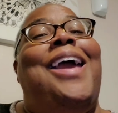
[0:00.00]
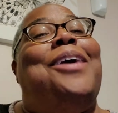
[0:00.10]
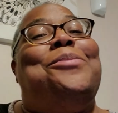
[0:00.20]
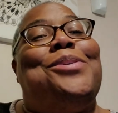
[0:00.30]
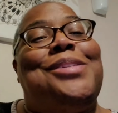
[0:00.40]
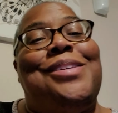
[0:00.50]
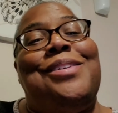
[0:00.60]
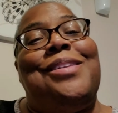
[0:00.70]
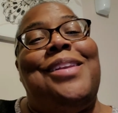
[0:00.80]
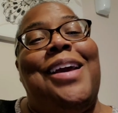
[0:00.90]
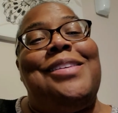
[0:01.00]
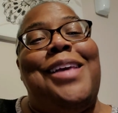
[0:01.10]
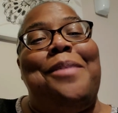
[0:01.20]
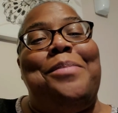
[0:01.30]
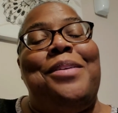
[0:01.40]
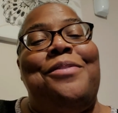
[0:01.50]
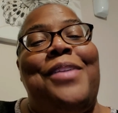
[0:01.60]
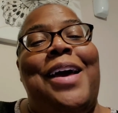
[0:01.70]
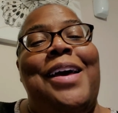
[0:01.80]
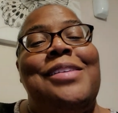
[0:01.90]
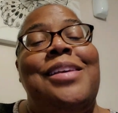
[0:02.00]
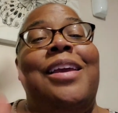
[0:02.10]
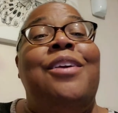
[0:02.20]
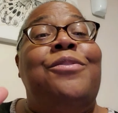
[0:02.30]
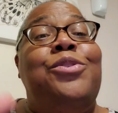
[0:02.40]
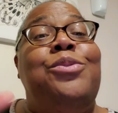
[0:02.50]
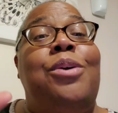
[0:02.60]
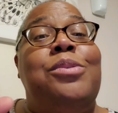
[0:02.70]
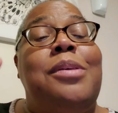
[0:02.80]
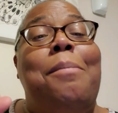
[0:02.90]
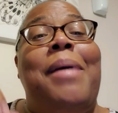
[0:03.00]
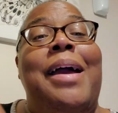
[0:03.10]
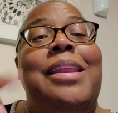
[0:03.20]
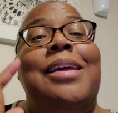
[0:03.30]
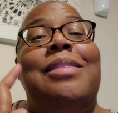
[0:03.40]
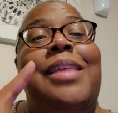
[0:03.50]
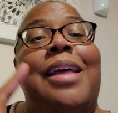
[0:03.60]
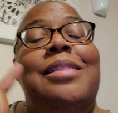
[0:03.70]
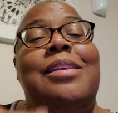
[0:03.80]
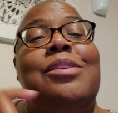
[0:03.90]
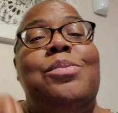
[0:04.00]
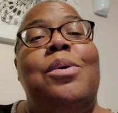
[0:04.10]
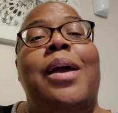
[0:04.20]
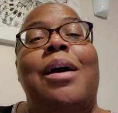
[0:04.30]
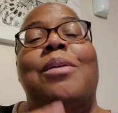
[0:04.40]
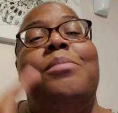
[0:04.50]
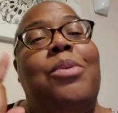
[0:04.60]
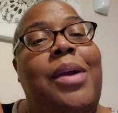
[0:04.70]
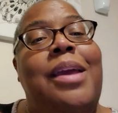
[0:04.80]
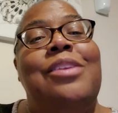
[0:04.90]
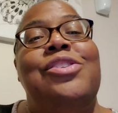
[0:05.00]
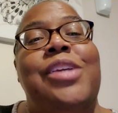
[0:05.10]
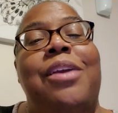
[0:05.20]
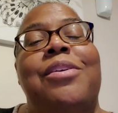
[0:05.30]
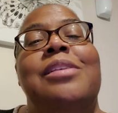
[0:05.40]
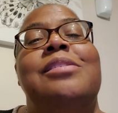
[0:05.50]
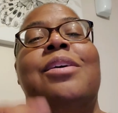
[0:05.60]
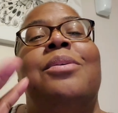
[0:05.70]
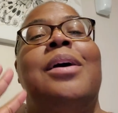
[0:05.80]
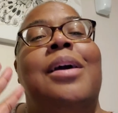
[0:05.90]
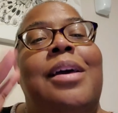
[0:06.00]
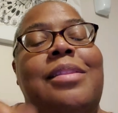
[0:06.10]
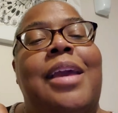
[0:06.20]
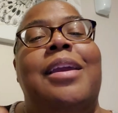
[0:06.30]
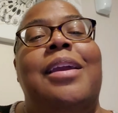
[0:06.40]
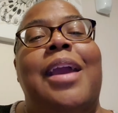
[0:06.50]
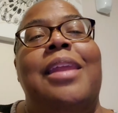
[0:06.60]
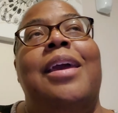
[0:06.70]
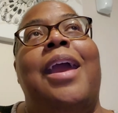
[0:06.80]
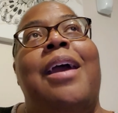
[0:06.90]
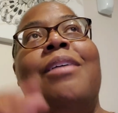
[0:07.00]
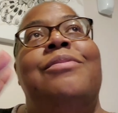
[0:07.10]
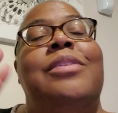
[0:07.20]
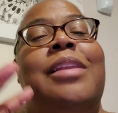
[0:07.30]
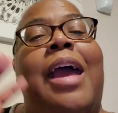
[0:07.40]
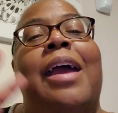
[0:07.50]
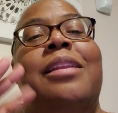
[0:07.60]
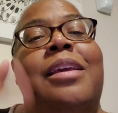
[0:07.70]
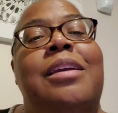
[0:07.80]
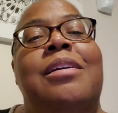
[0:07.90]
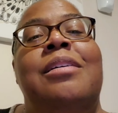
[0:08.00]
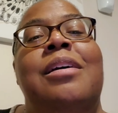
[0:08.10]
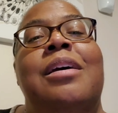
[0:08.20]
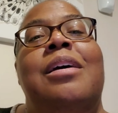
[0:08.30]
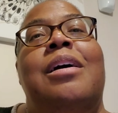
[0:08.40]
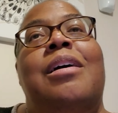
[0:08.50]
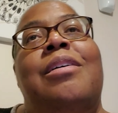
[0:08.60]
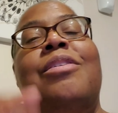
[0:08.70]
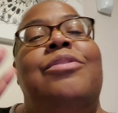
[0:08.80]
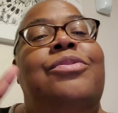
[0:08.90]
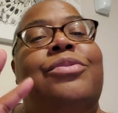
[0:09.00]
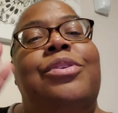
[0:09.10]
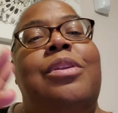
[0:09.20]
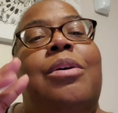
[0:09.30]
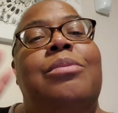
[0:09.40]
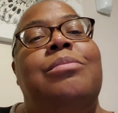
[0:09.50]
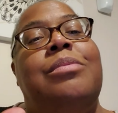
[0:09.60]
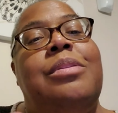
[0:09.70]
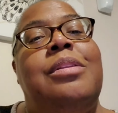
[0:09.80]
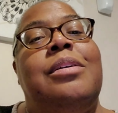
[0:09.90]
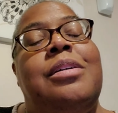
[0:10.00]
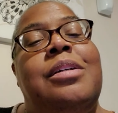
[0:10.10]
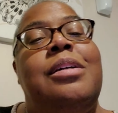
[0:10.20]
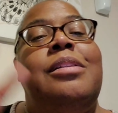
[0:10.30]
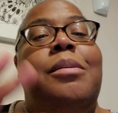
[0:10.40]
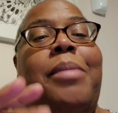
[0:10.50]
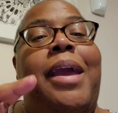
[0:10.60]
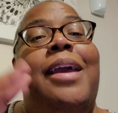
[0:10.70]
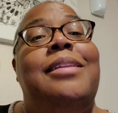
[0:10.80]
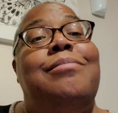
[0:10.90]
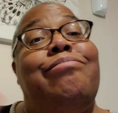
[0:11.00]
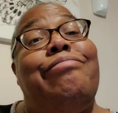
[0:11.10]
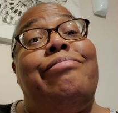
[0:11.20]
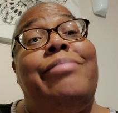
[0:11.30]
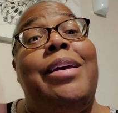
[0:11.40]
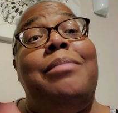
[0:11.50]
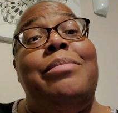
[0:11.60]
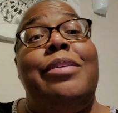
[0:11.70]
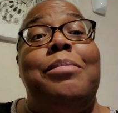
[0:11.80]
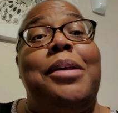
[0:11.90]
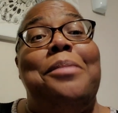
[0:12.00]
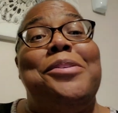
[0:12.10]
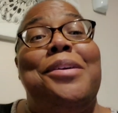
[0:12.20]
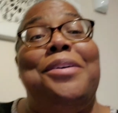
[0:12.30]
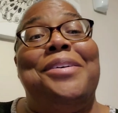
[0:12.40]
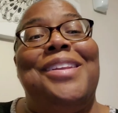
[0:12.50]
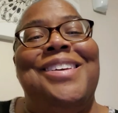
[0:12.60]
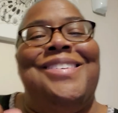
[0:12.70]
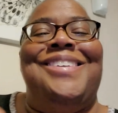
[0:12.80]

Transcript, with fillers: And we'll see you the next time, butterflies. If you know somebody that this will help, go ahead and share it so they can kind of have an idea of, you know, the good, the bad, and sometimes the ugly.